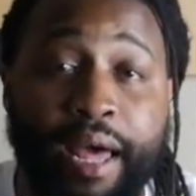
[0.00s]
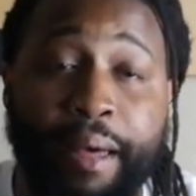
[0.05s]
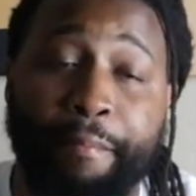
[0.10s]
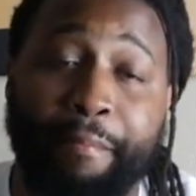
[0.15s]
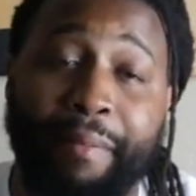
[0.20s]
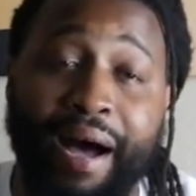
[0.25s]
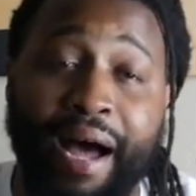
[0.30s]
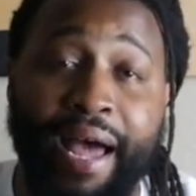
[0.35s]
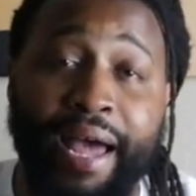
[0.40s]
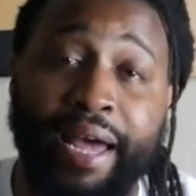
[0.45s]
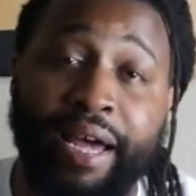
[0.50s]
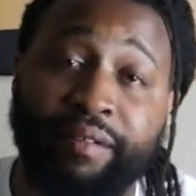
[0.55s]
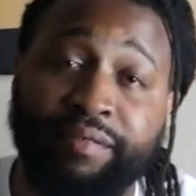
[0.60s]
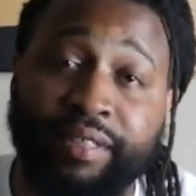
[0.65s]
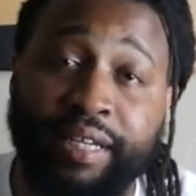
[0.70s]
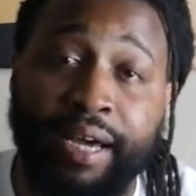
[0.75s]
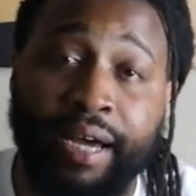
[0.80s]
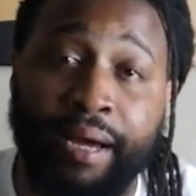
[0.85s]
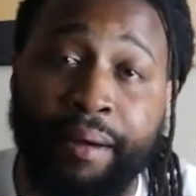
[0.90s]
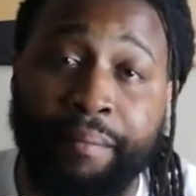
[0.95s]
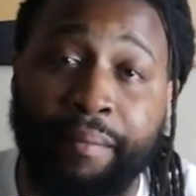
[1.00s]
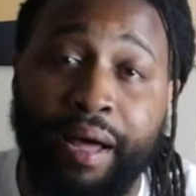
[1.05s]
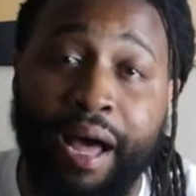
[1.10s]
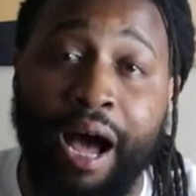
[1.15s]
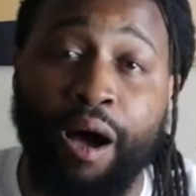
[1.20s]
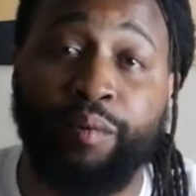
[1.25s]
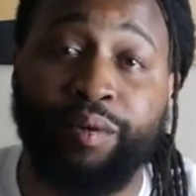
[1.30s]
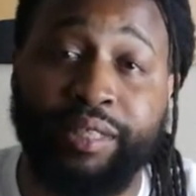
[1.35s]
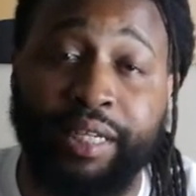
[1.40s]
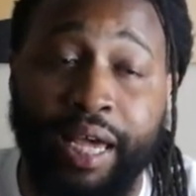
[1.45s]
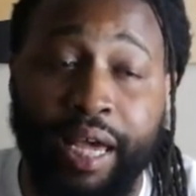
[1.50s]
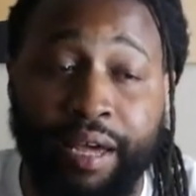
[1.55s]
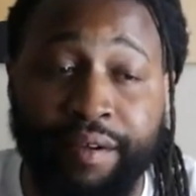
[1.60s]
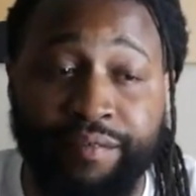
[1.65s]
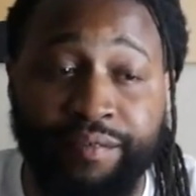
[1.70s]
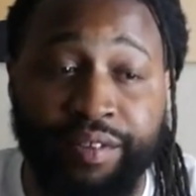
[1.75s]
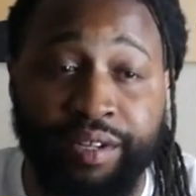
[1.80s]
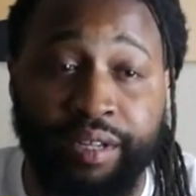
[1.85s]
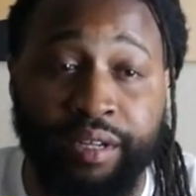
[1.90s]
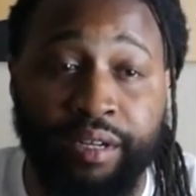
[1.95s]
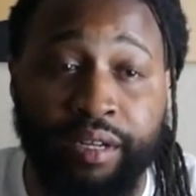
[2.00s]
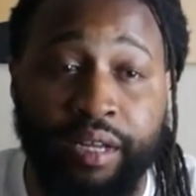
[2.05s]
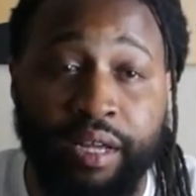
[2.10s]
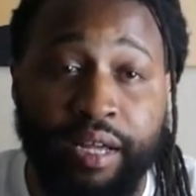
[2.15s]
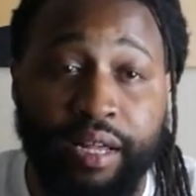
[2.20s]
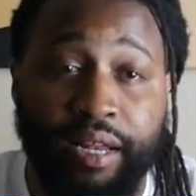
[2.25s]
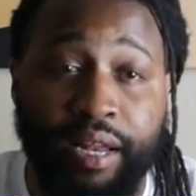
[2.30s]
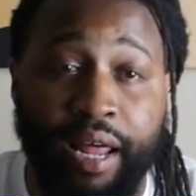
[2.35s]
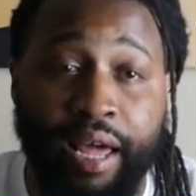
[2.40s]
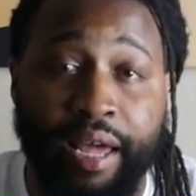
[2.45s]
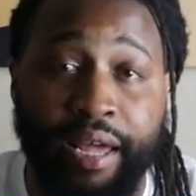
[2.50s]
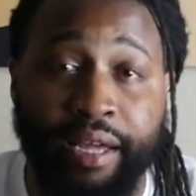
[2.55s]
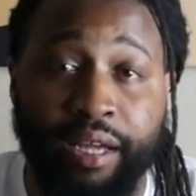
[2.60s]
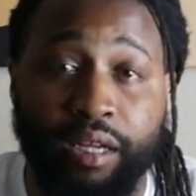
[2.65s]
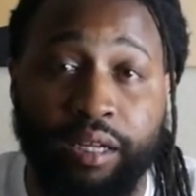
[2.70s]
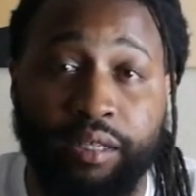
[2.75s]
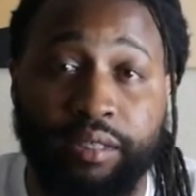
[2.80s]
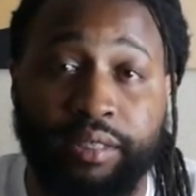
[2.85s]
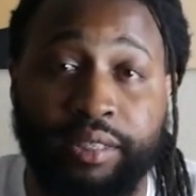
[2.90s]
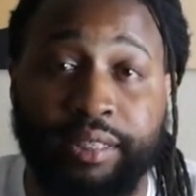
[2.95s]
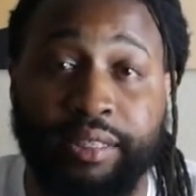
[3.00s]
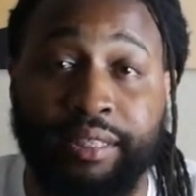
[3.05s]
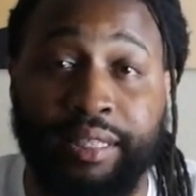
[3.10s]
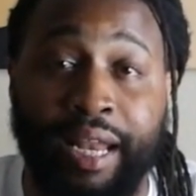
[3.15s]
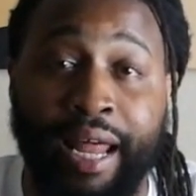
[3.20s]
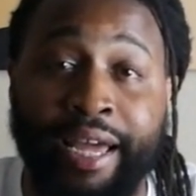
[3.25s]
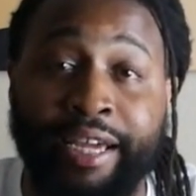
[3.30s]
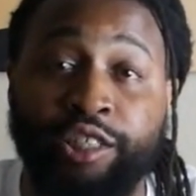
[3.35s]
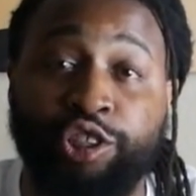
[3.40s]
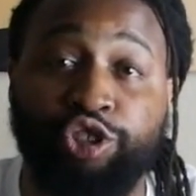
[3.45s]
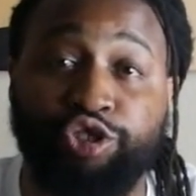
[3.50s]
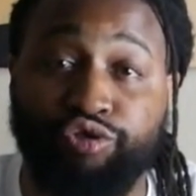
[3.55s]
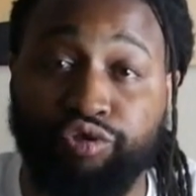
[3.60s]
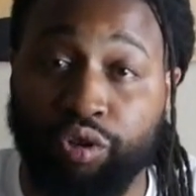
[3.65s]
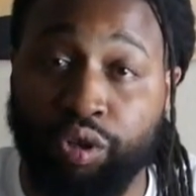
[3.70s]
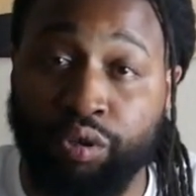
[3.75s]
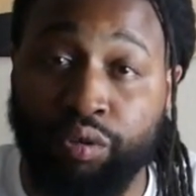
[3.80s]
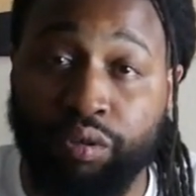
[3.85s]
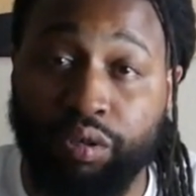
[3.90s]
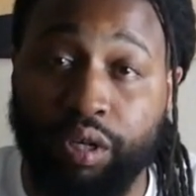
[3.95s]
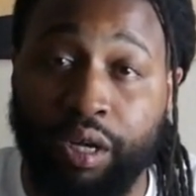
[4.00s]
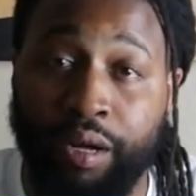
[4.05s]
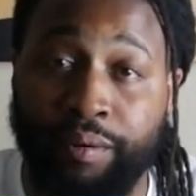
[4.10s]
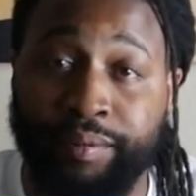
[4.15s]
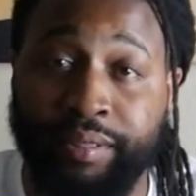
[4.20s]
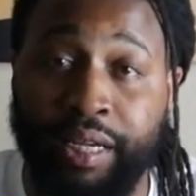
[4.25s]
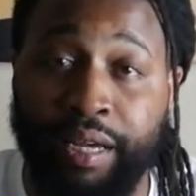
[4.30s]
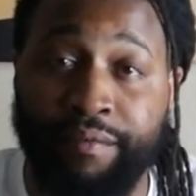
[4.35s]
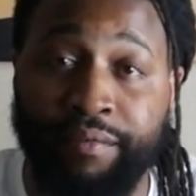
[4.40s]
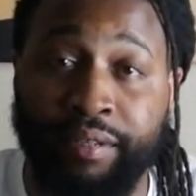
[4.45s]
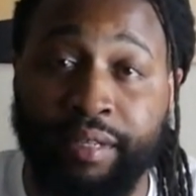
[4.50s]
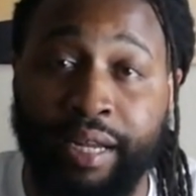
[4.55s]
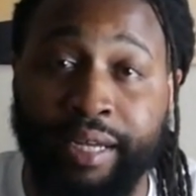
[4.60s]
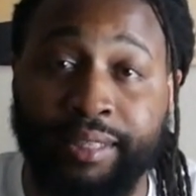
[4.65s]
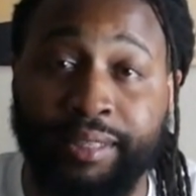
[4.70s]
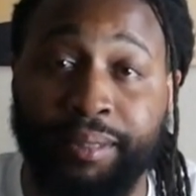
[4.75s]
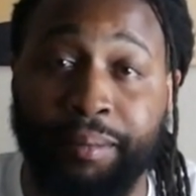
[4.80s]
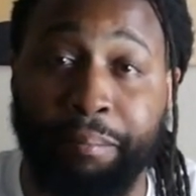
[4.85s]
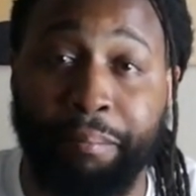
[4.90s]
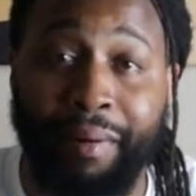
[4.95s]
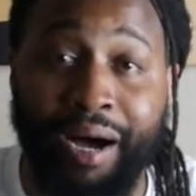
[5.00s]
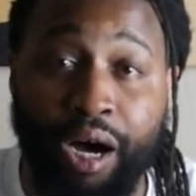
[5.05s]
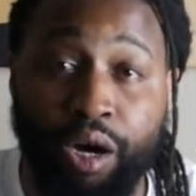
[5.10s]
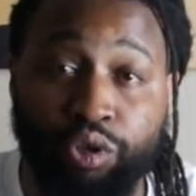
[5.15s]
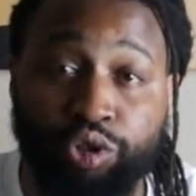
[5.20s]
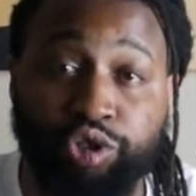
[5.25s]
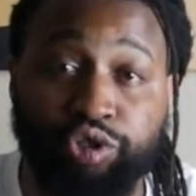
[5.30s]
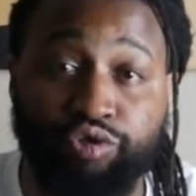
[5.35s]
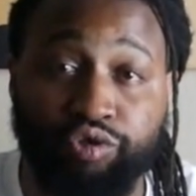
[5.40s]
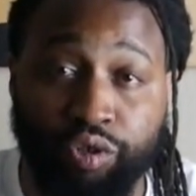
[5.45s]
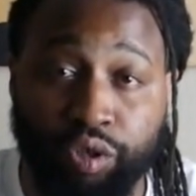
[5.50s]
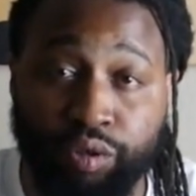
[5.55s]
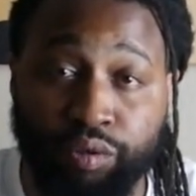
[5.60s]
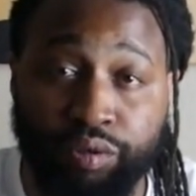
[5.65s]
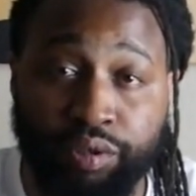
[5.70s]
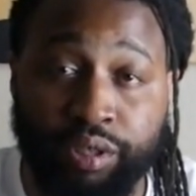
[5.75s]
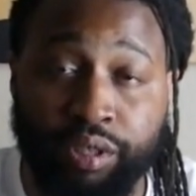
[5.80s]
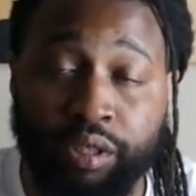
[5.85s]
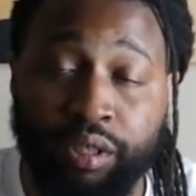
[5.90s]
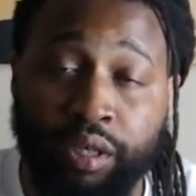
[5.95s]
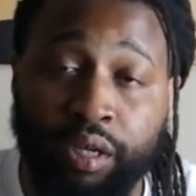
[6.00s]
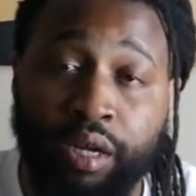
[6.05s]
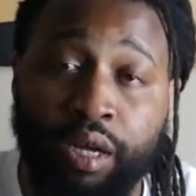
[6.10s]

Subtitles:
By halftime, I was having like slight stroke. I was having like some mild strokes.